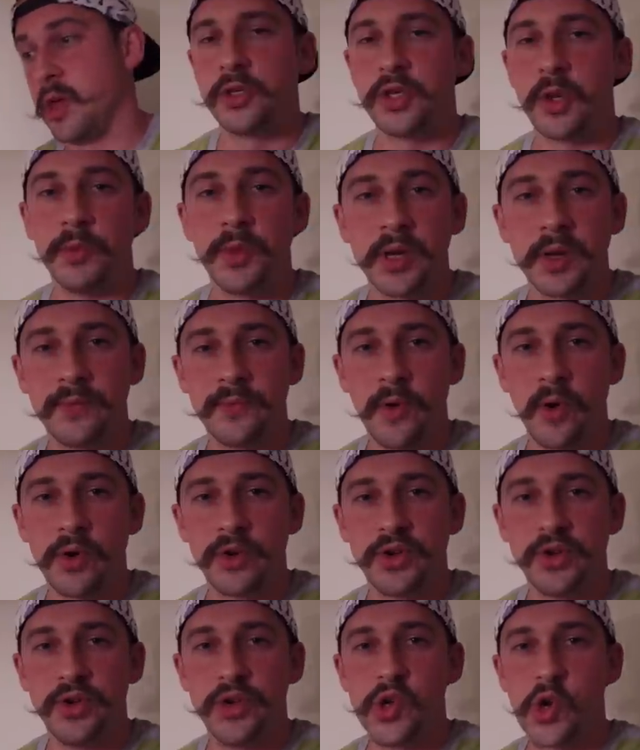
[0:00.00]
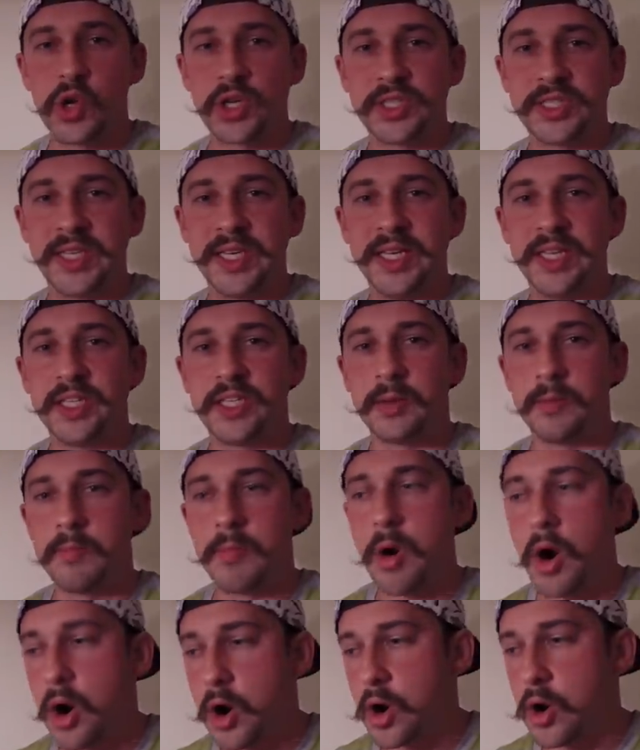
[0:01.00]
So I'm looking forward to New York City
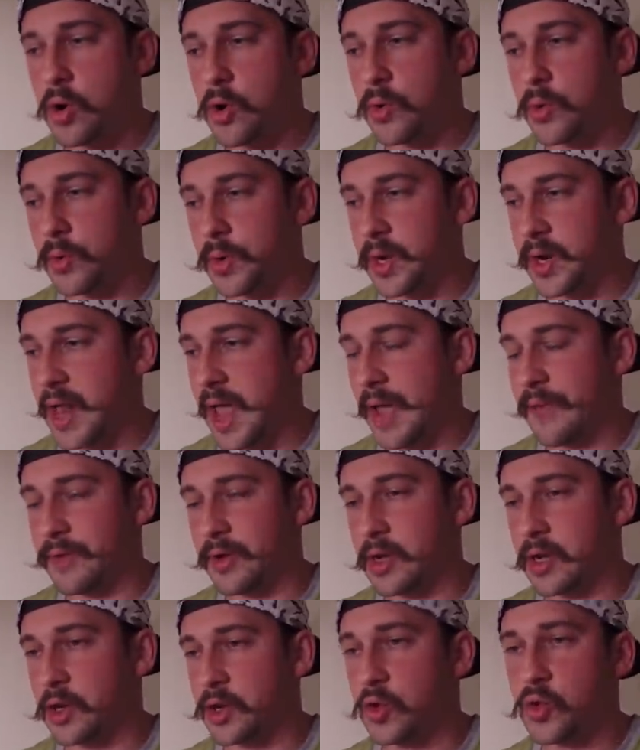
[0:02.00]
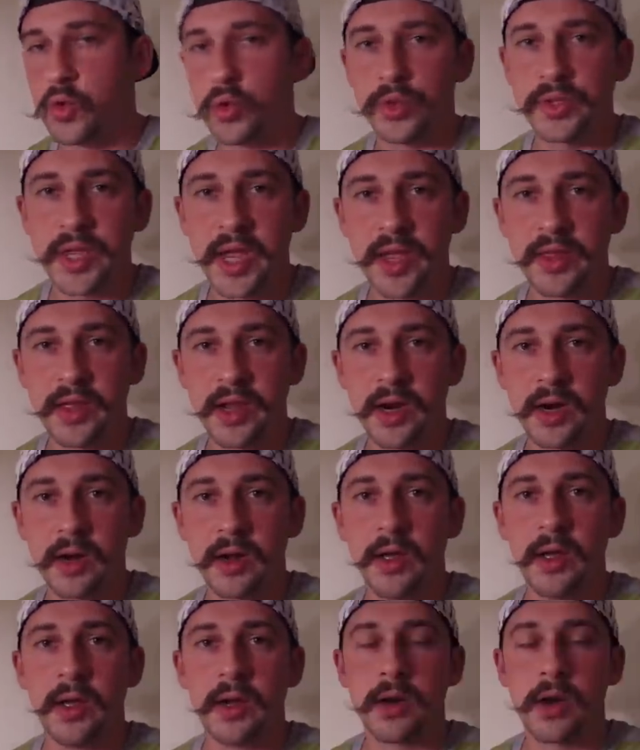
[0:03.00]
tomorrow. Gonna have a cool day
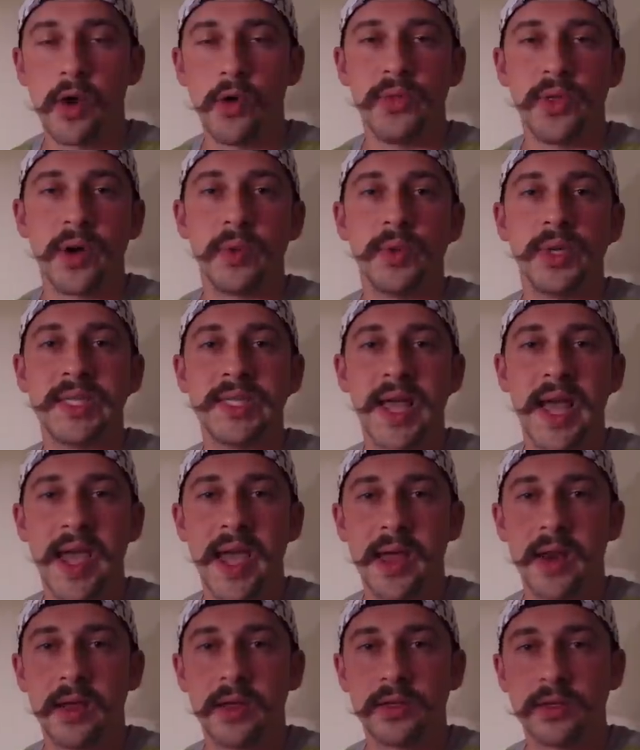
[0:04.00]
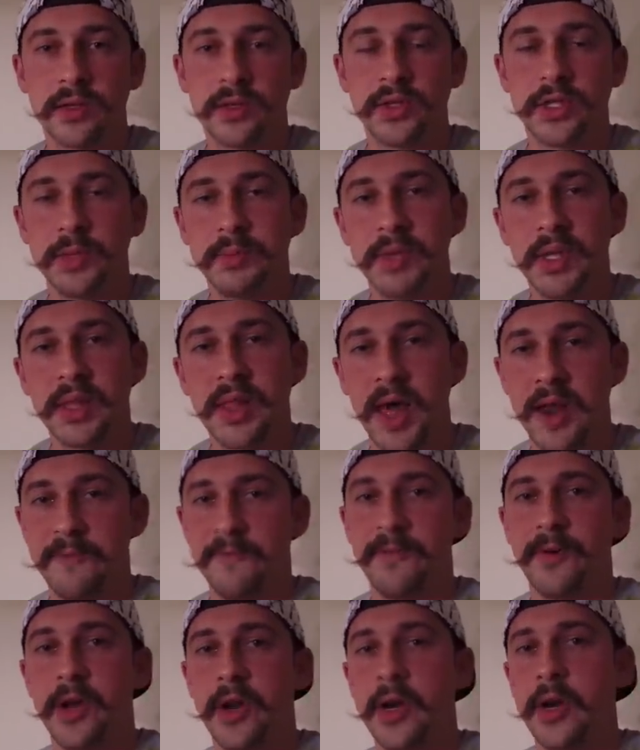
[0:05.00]
there. Going there with Diana, so it should be a lot
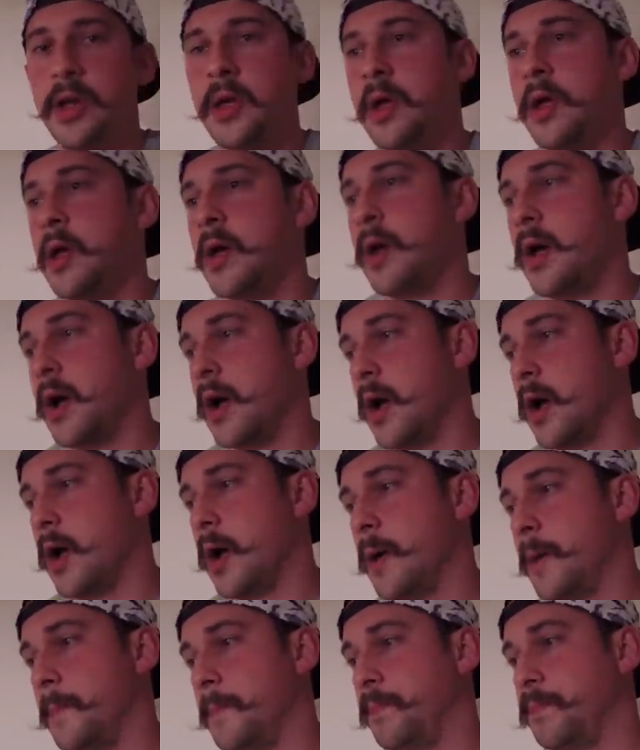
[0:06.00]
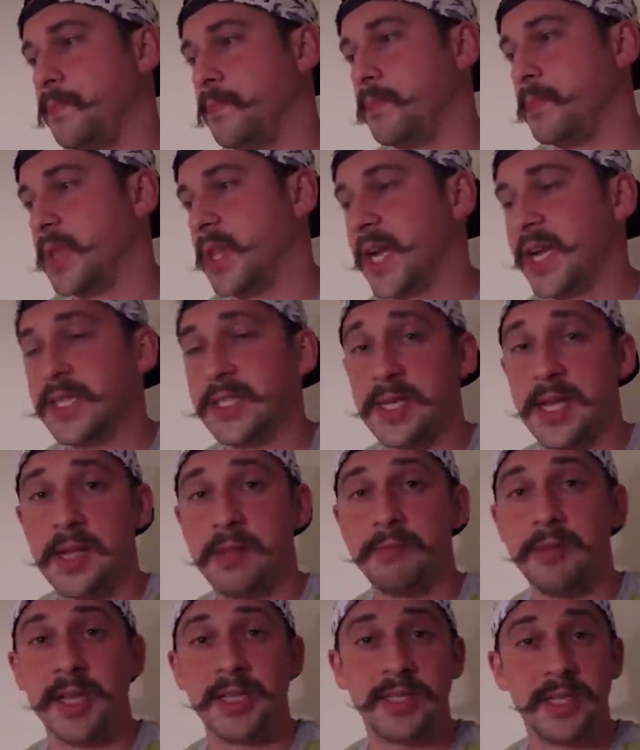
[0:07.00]
of fun. Um, but like I
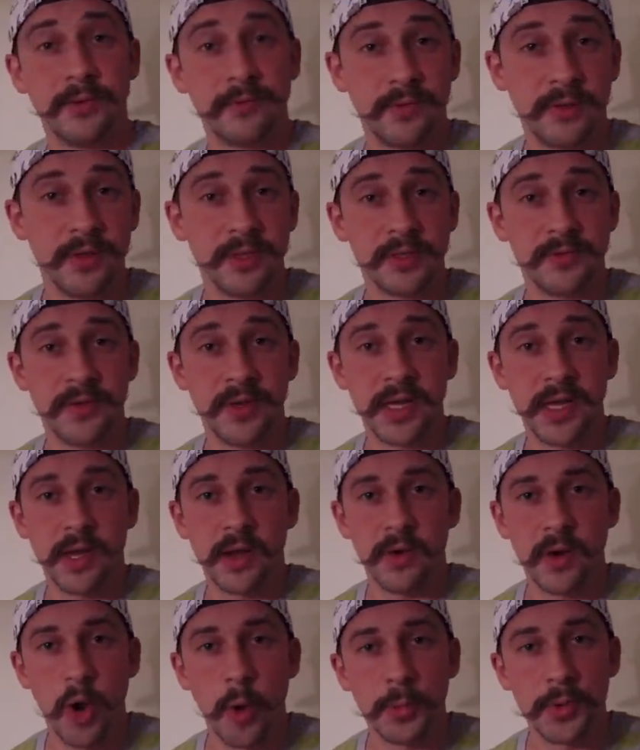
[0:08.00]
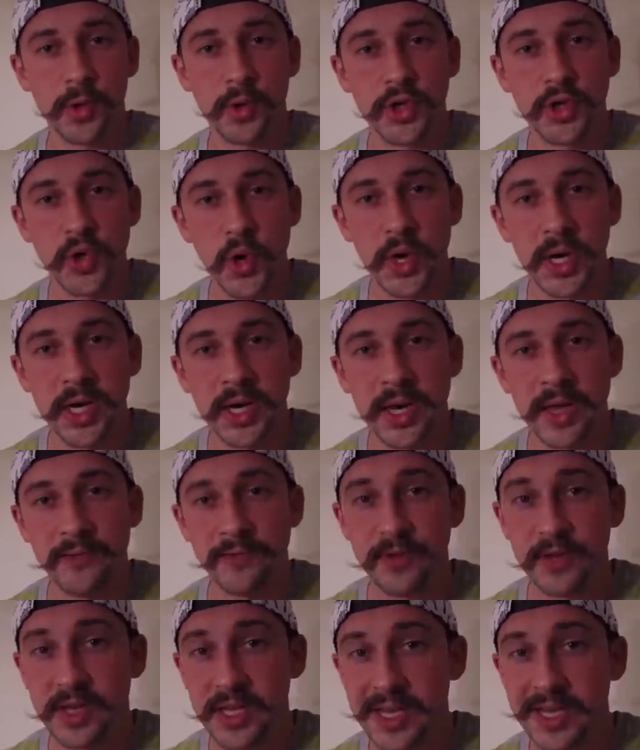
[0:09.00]
said, that's it for this video. Hope you enjoyed it.
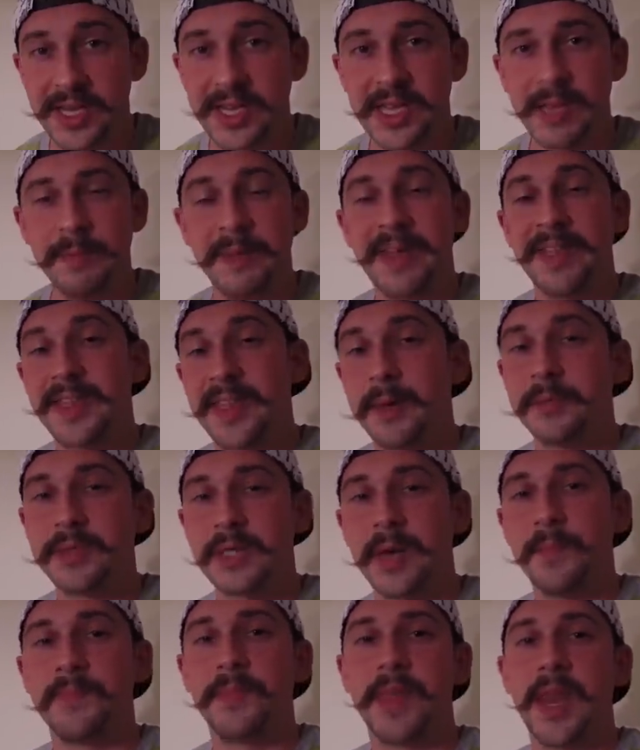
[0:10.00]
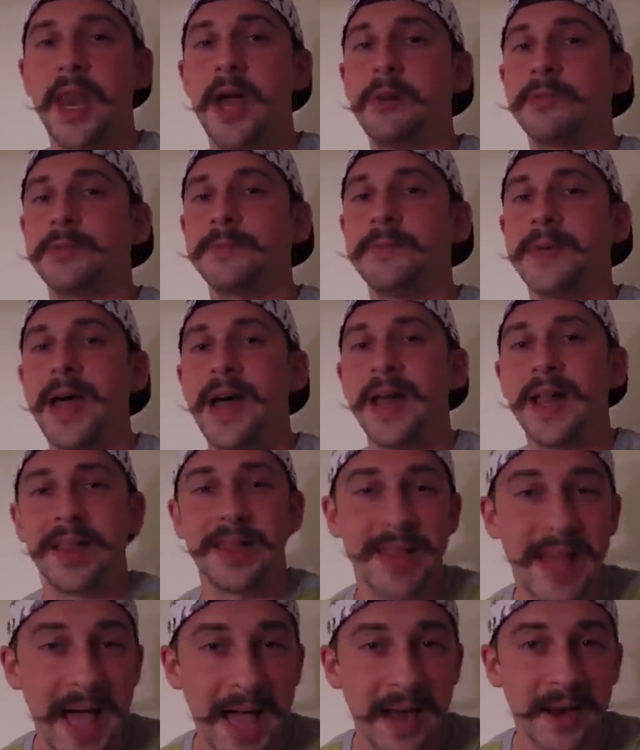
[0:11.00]
If you did, give me a thumbs up. That helps me out a
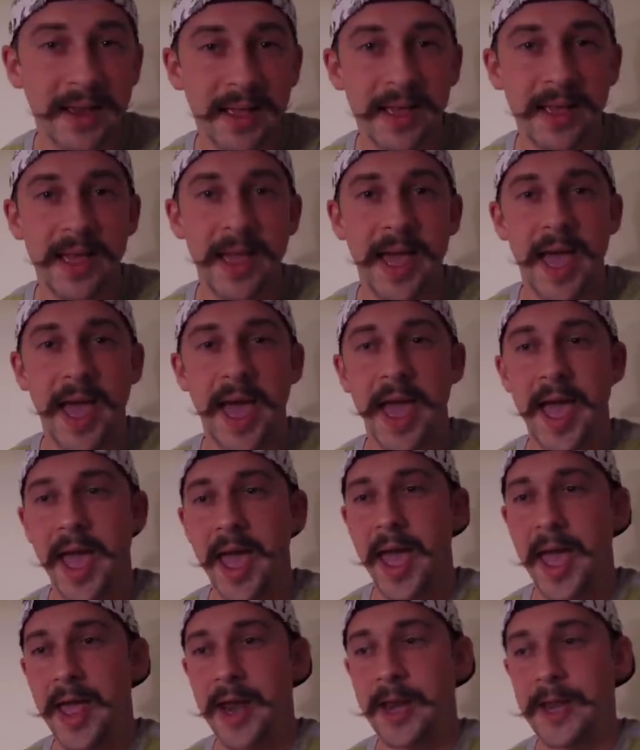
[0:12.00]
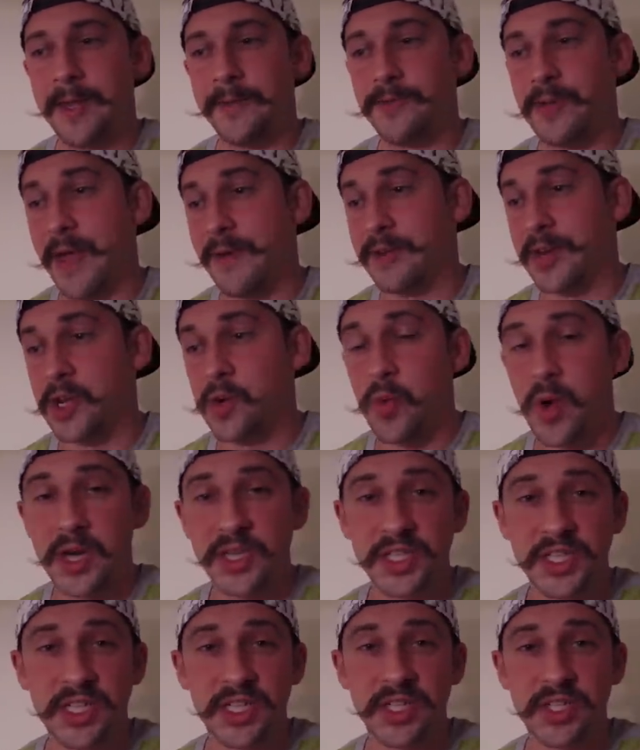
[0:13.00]
lot. And if you have any
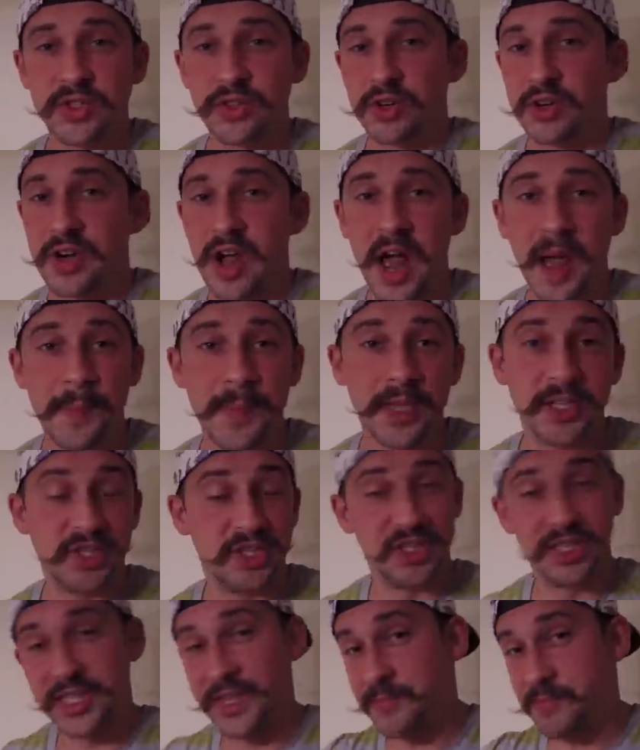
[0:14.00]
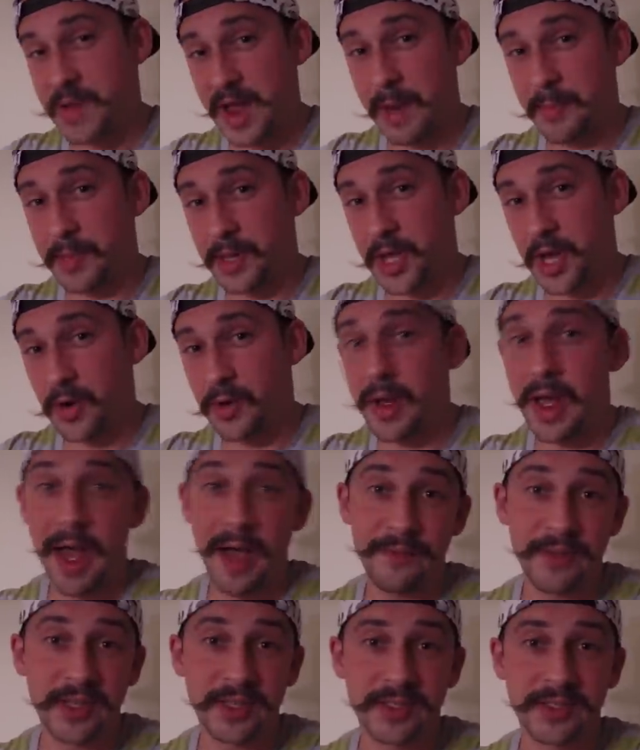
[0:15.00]
questions or comments, just leave them down below,
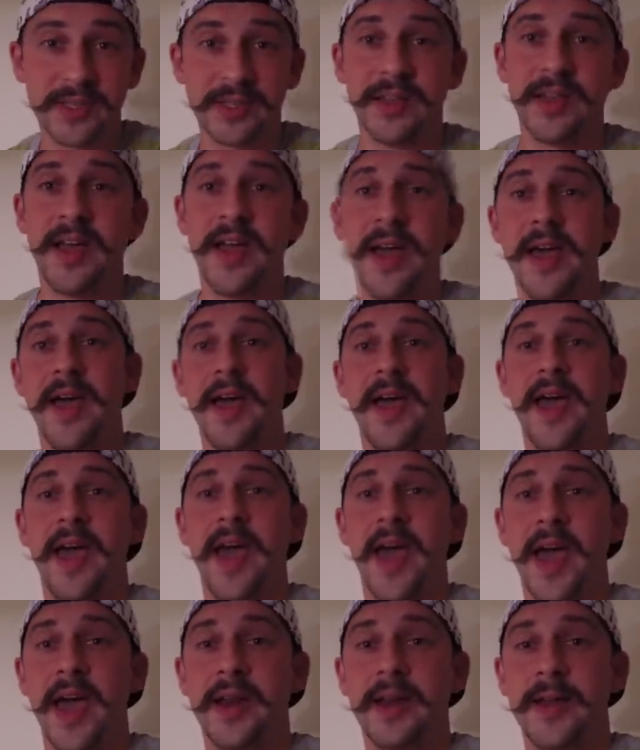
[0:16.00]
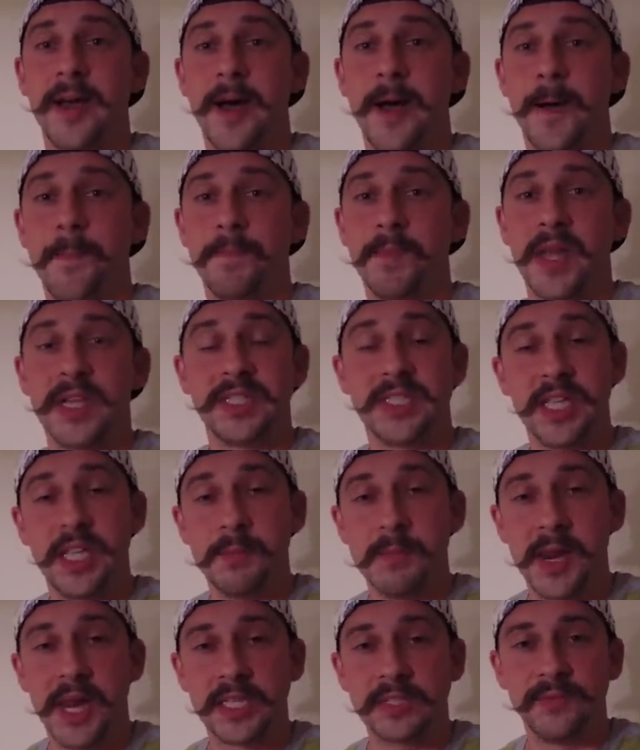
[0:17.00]
obviously. And um, I'll see you
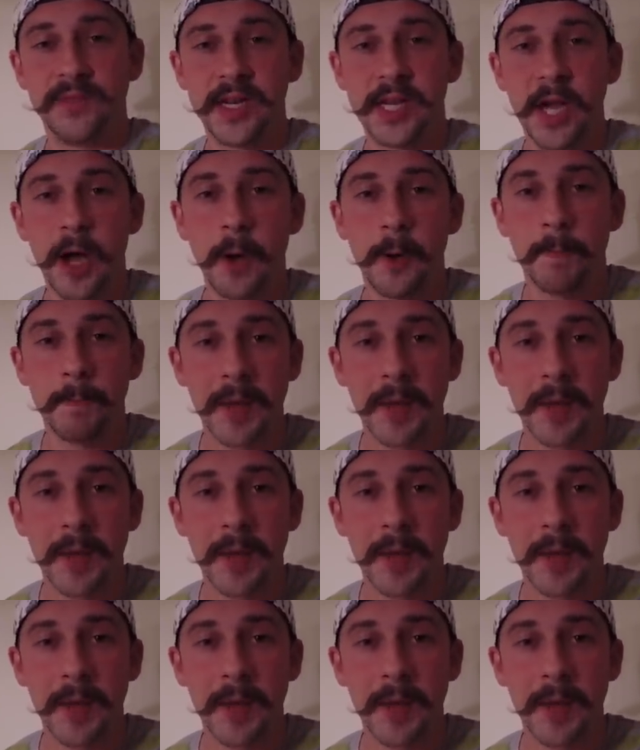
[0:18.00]
in my next video.